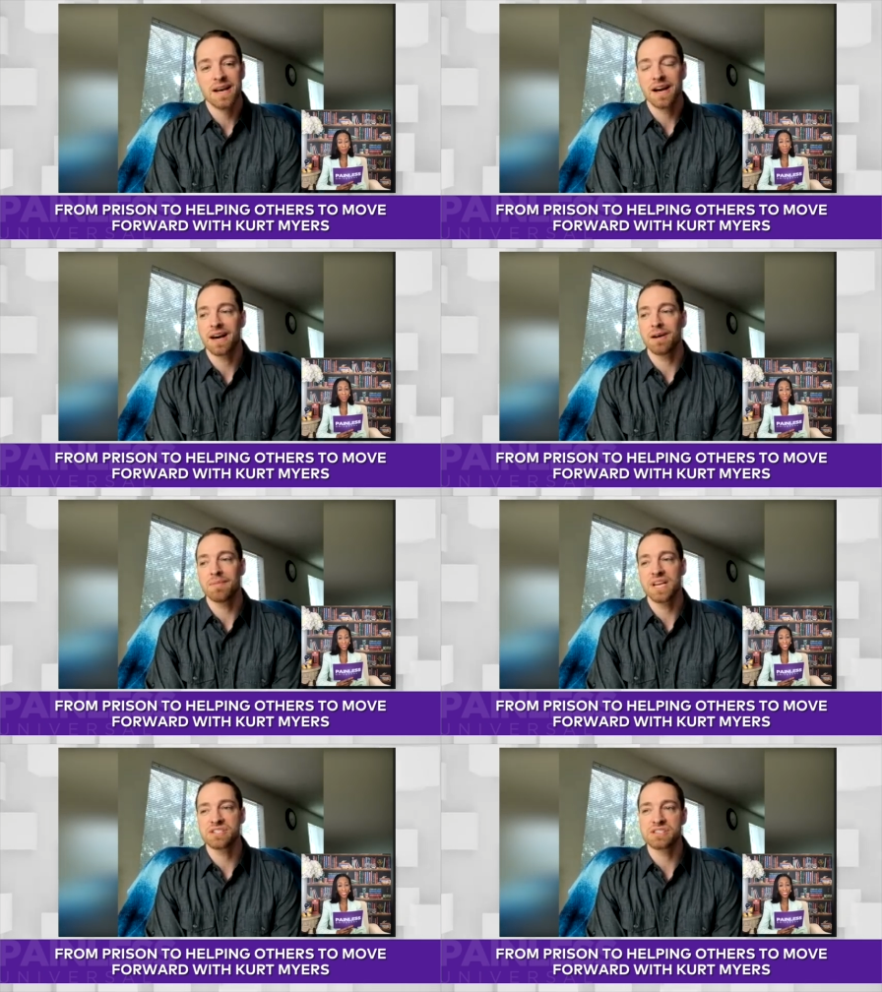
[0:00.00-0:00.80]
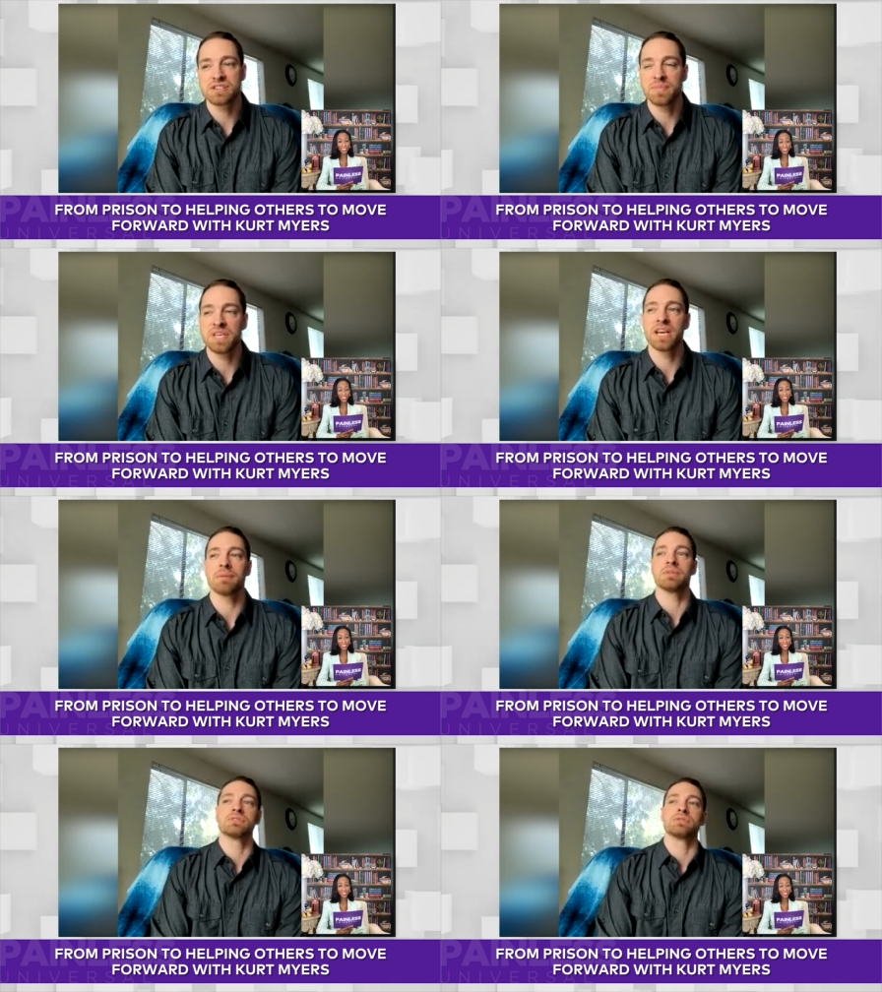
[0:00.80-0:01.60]
um, and just to be
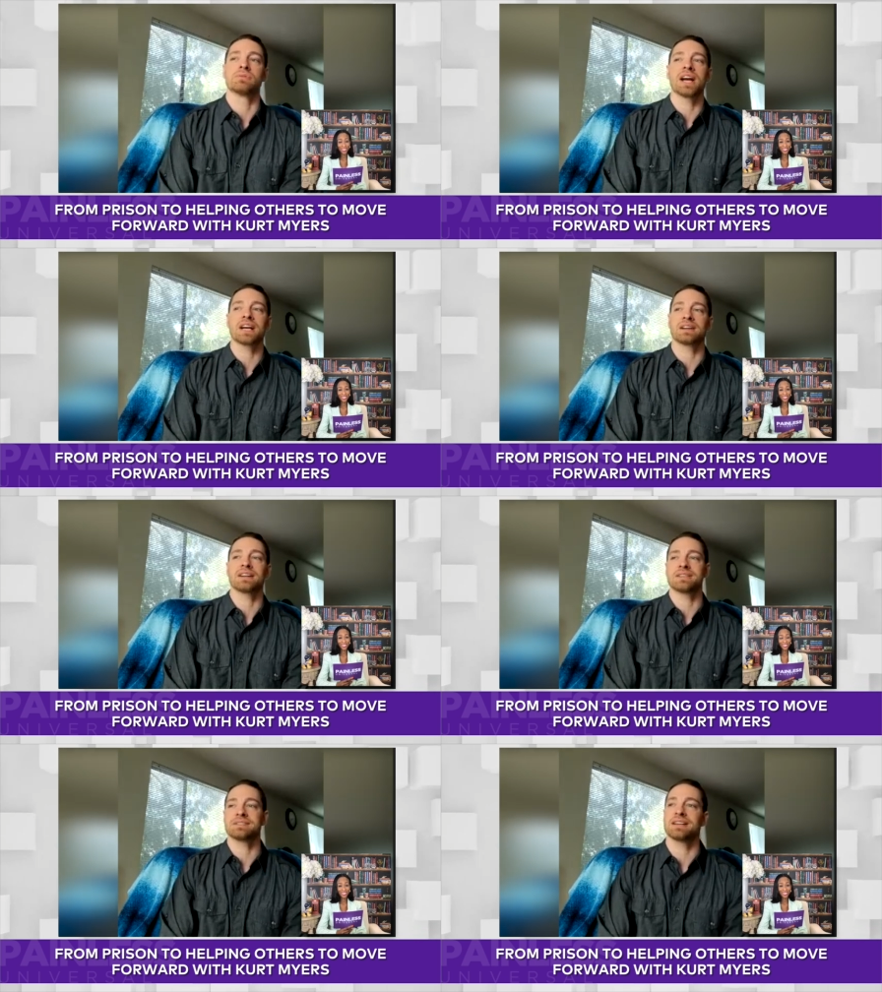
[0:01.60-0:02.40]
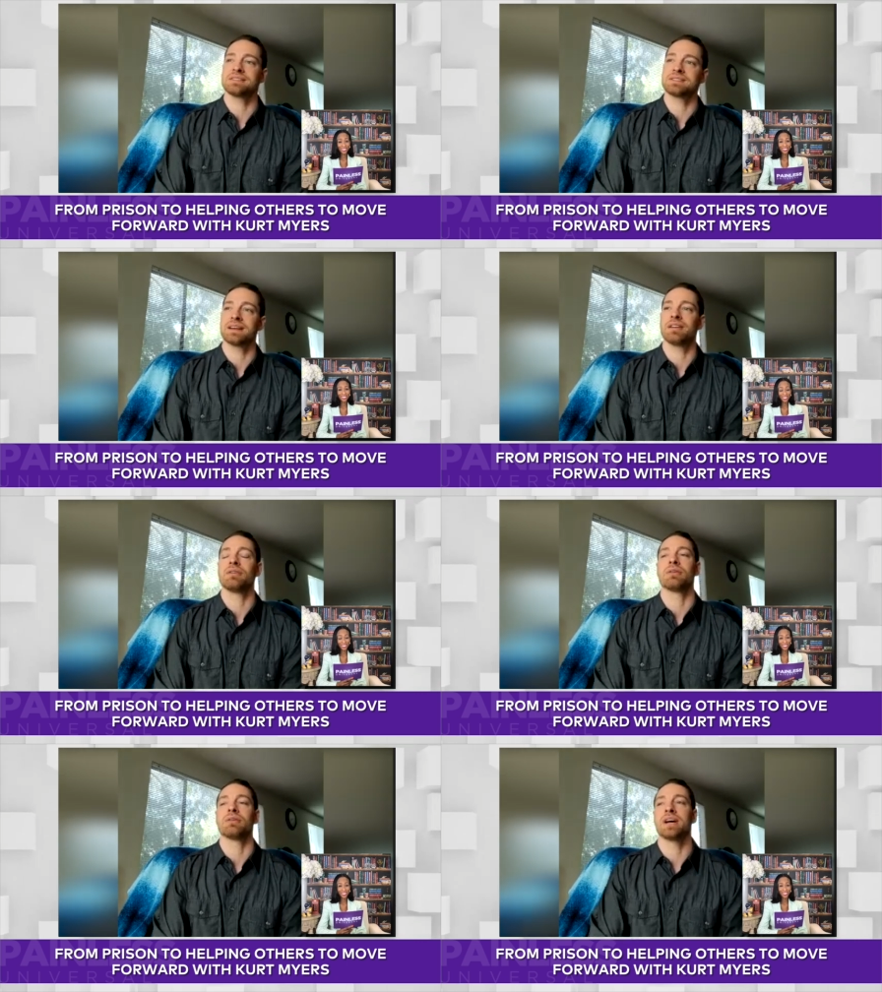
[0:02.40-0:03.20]
able to recognize that and say
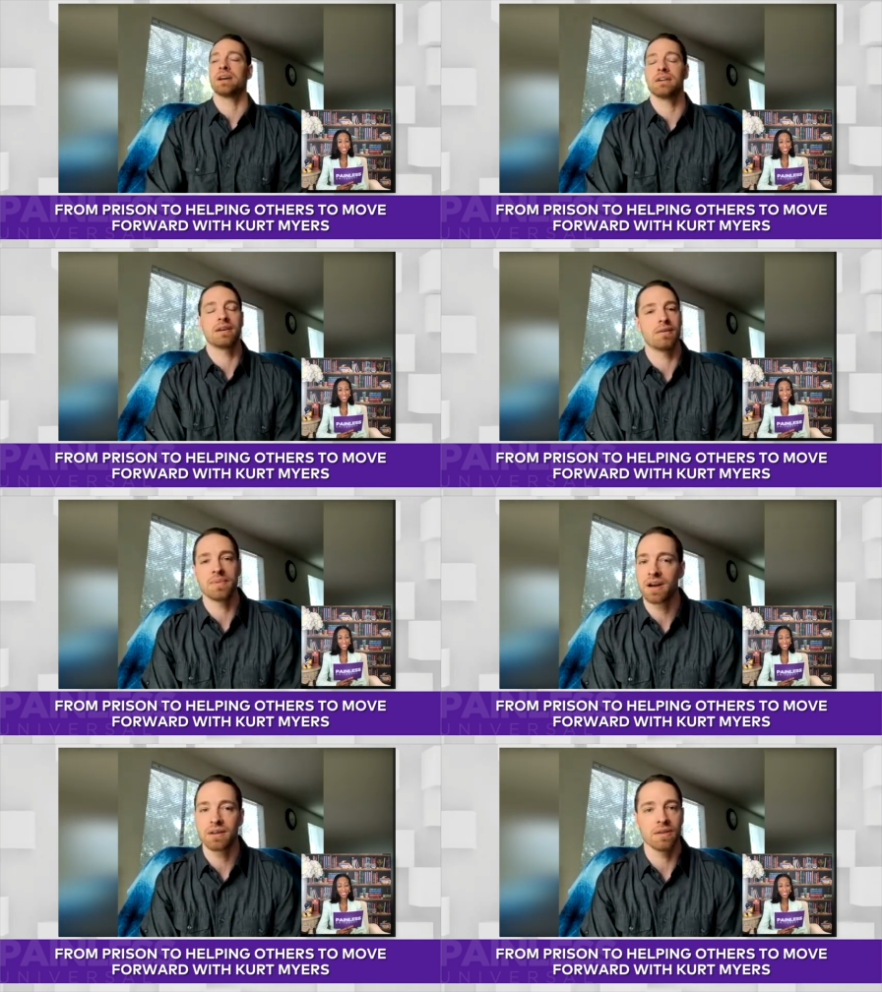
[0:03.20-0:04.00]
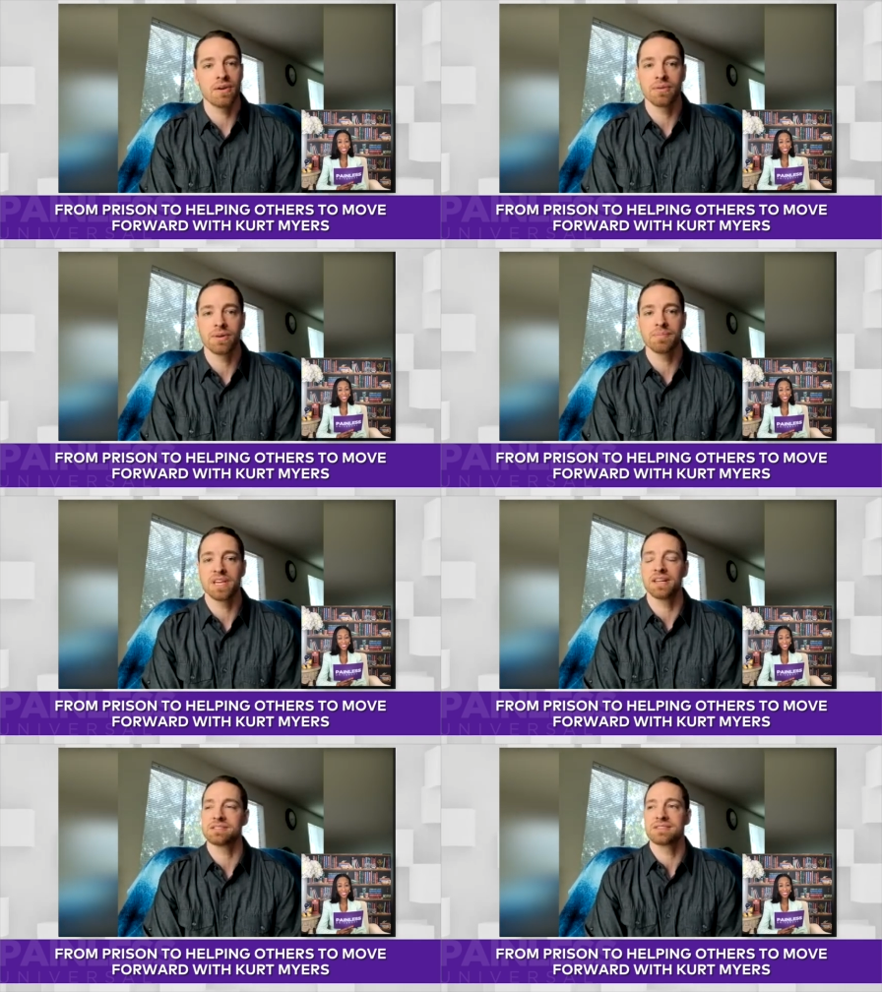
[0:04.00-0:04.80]
oh, okay good i'm not alone i
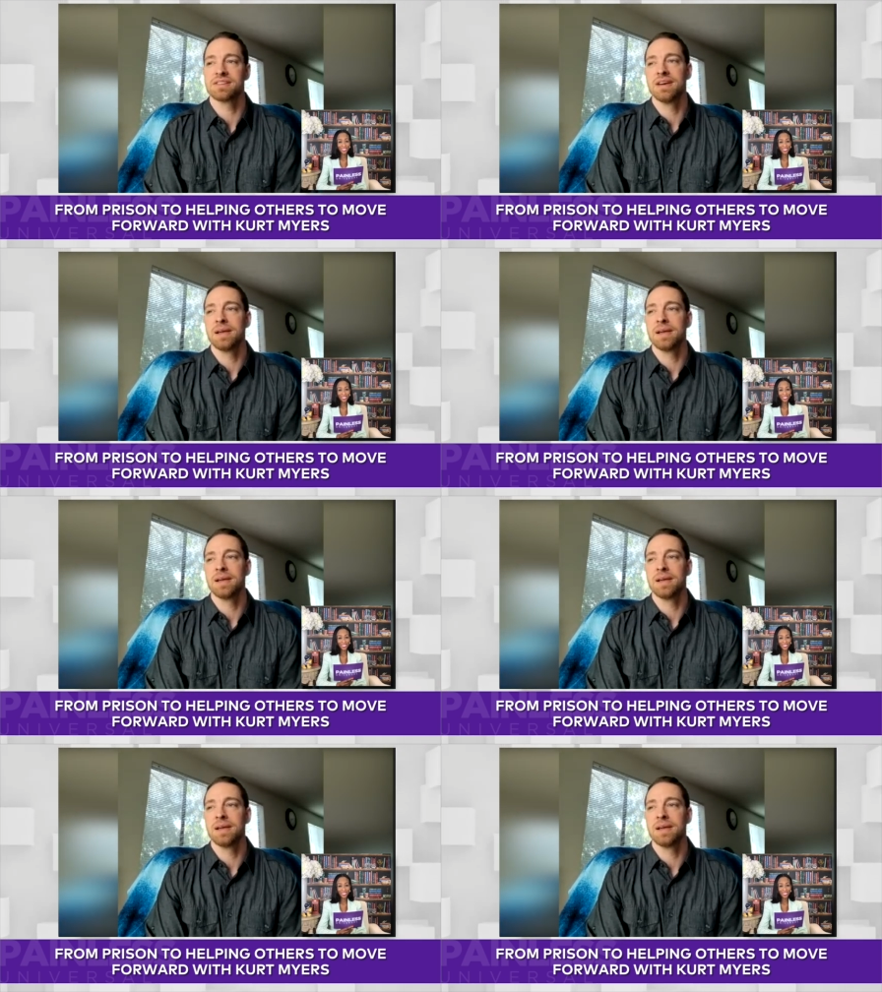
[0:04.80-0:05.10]
mean it's